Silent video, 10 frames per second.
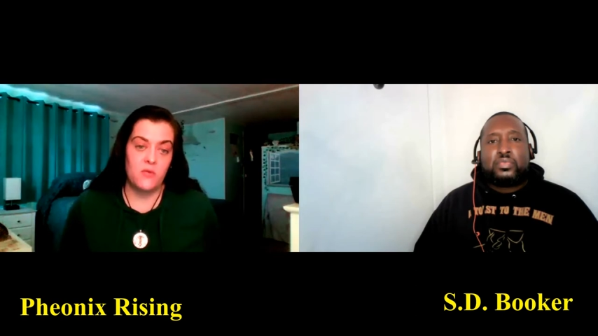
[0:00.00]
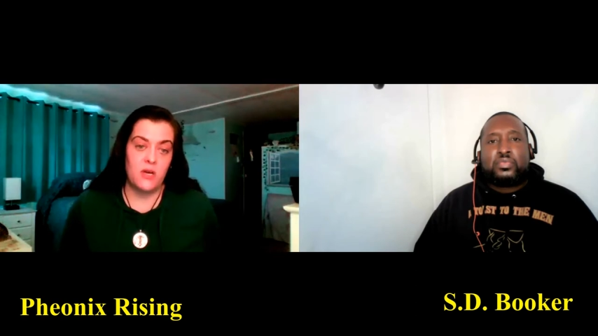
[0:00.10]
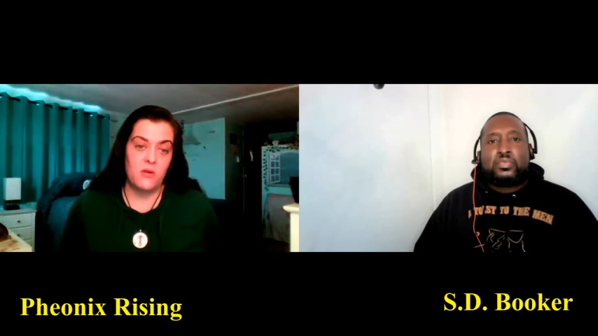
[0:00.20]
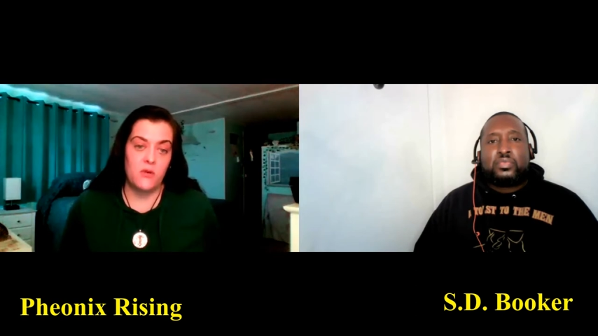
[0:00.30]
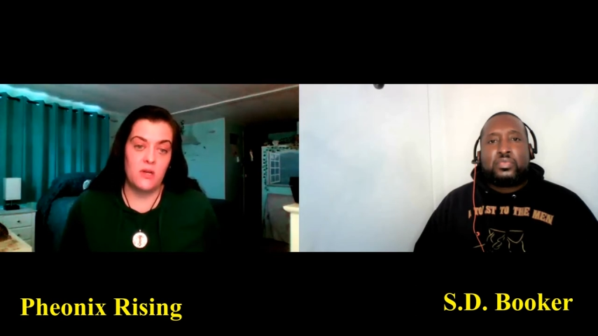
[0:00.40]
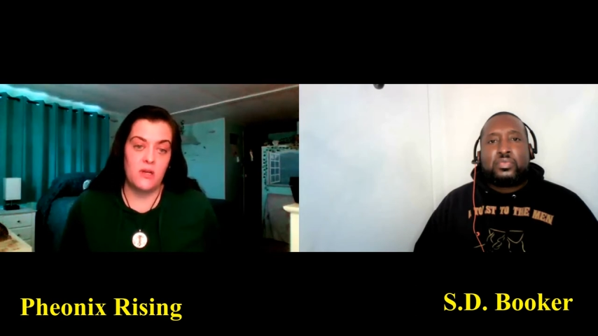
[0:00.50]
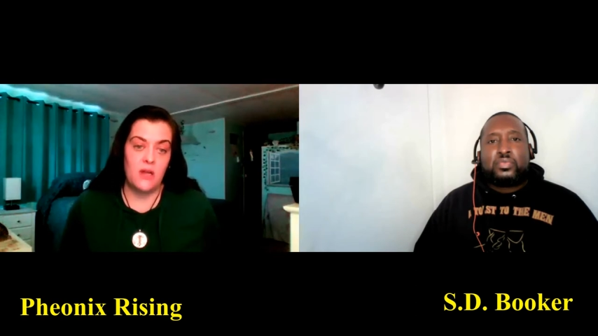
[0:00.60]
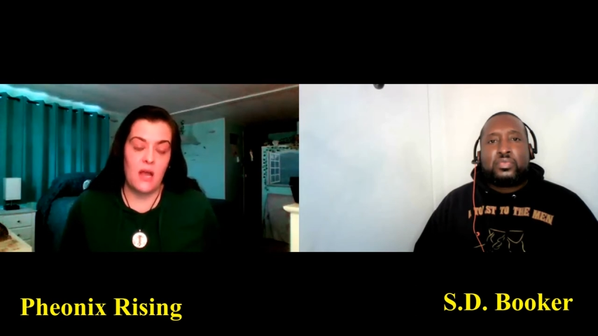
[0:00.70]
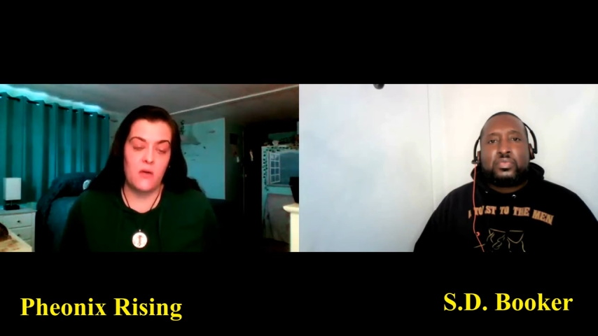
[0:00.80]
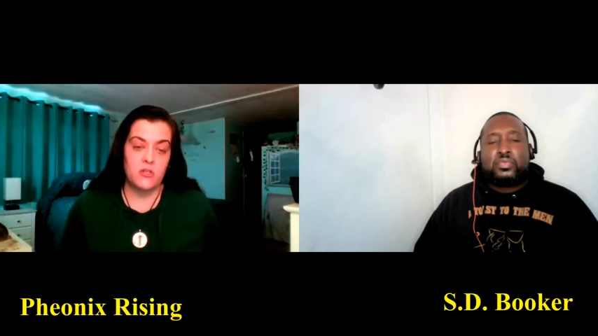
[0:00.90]
Speaker 1: what, what,
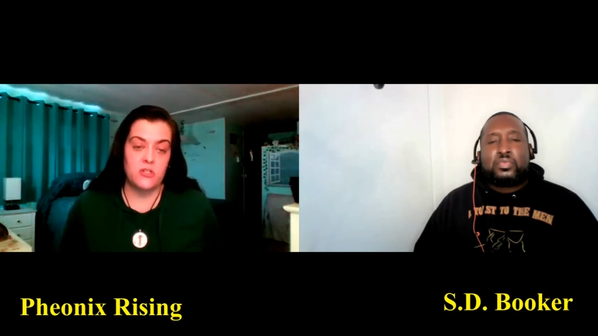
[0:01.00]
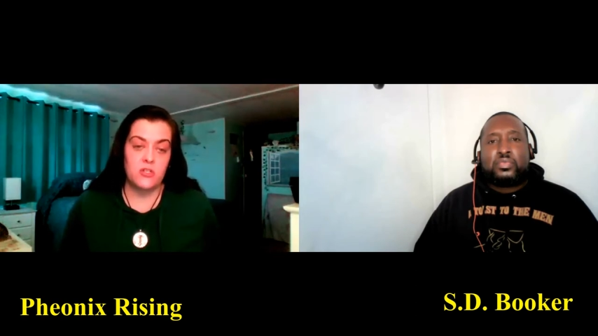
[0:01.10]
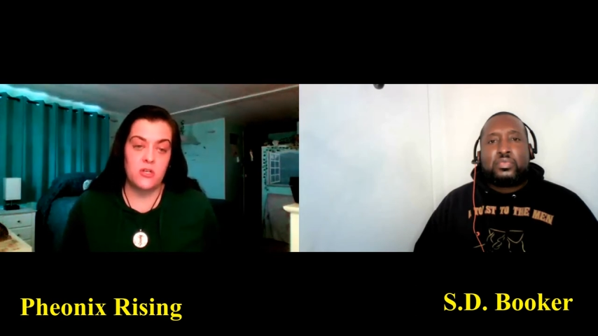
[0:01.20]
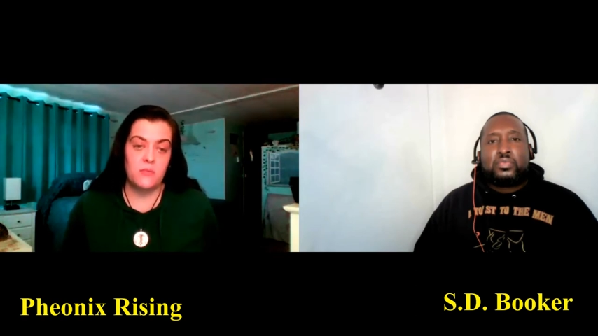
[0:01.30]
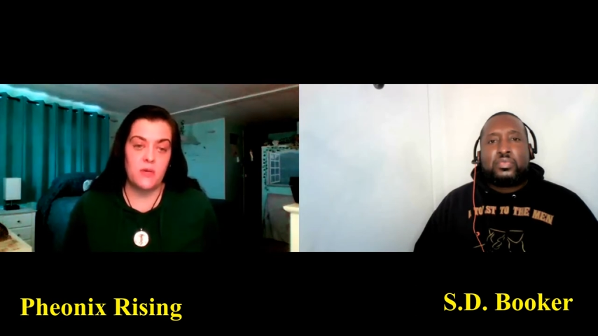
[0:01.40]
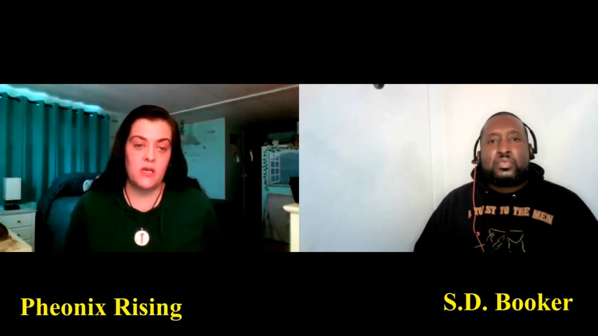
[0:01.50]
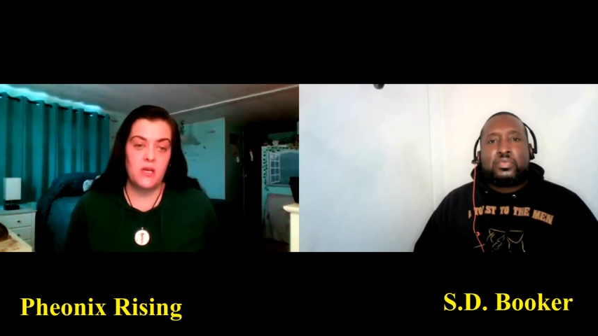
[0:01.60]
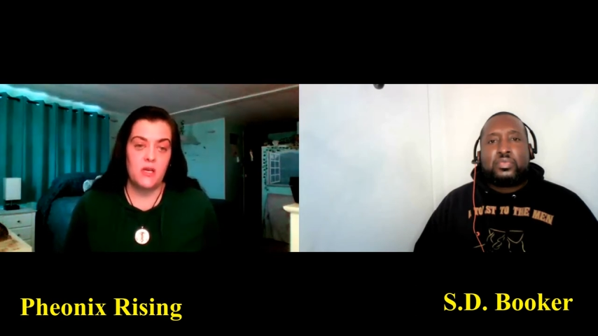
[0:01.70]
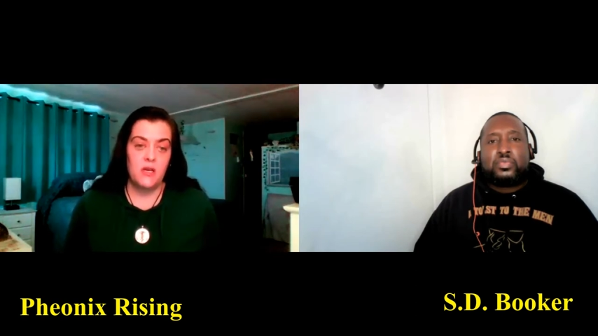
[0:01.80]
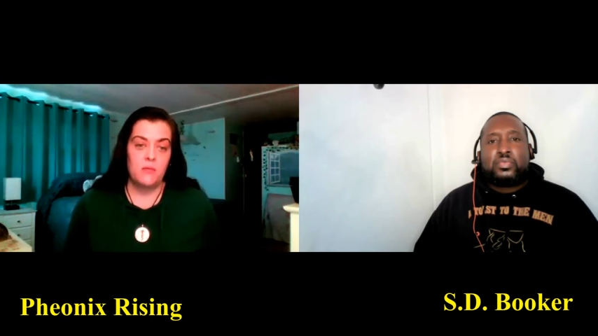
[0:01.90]
how it should, but,
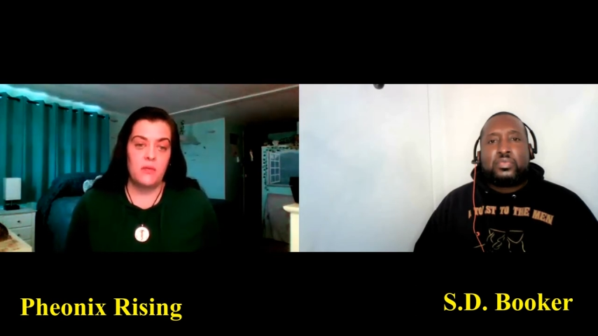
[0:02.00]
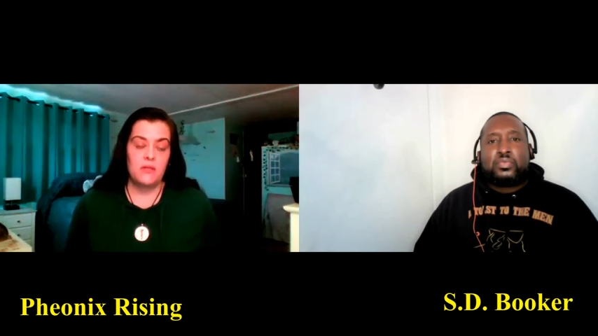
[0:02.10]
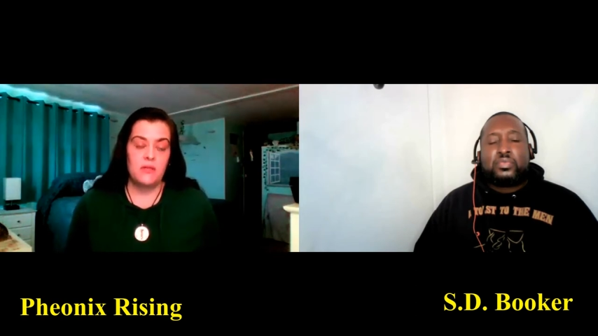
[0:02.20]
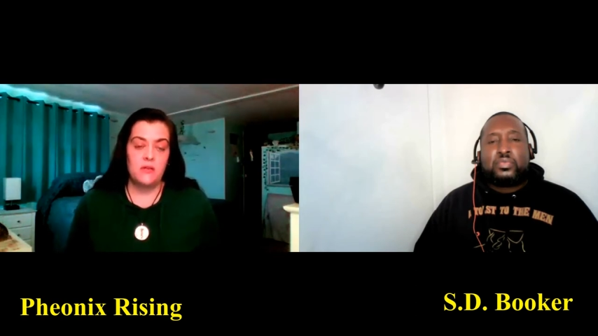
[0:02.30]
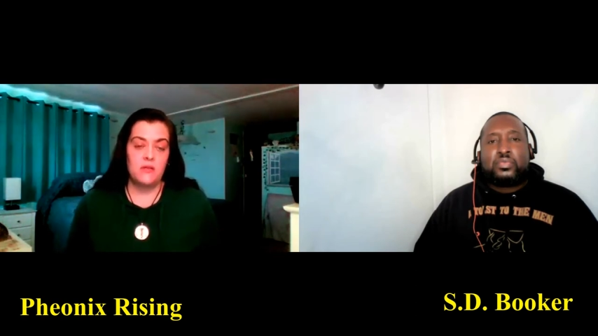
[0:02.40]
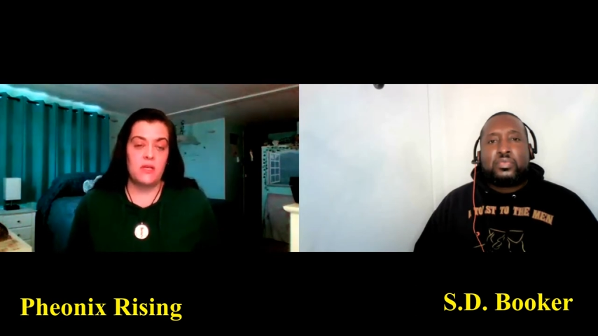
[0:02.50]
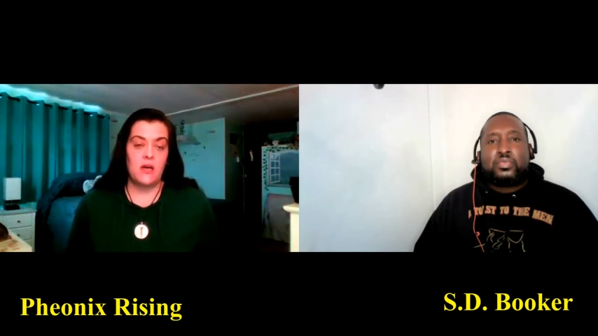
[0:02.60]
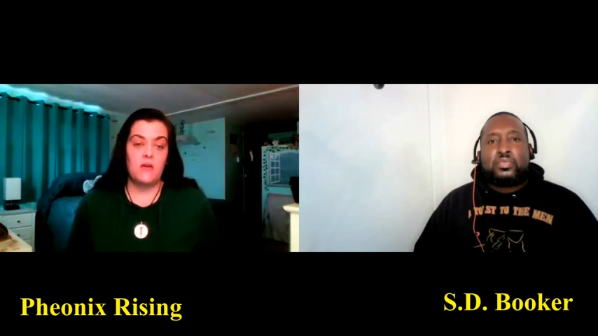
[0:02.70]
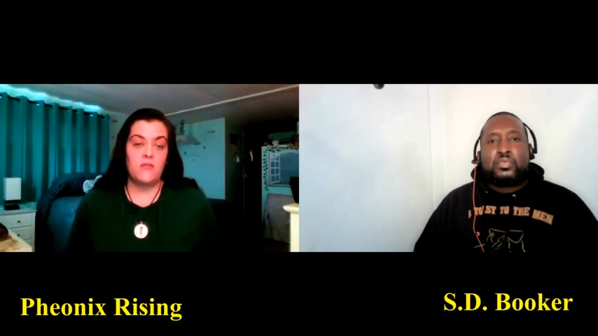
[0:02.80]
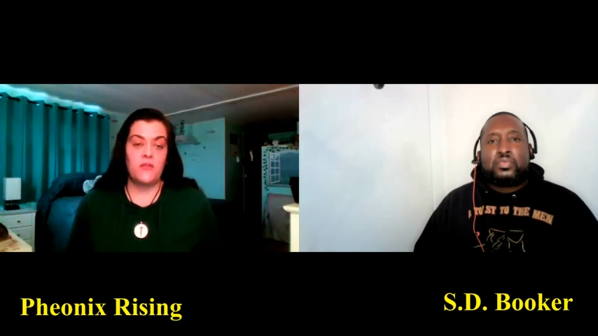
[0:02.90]
but literally
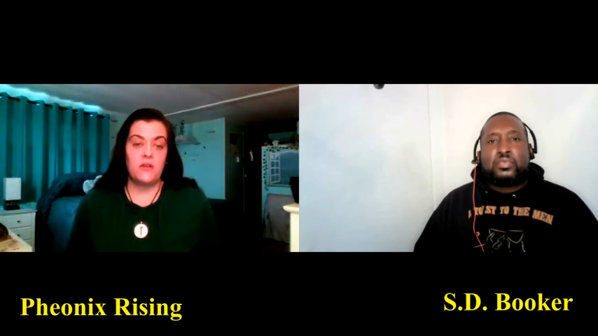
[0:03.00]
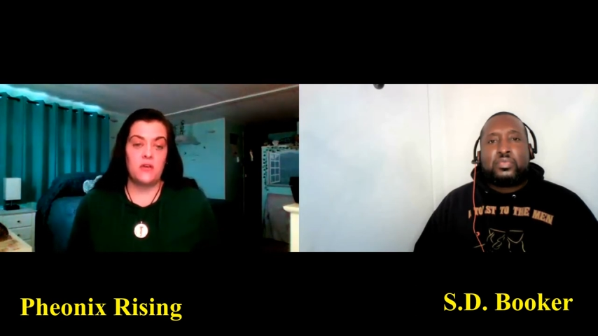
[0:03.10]
I'll feel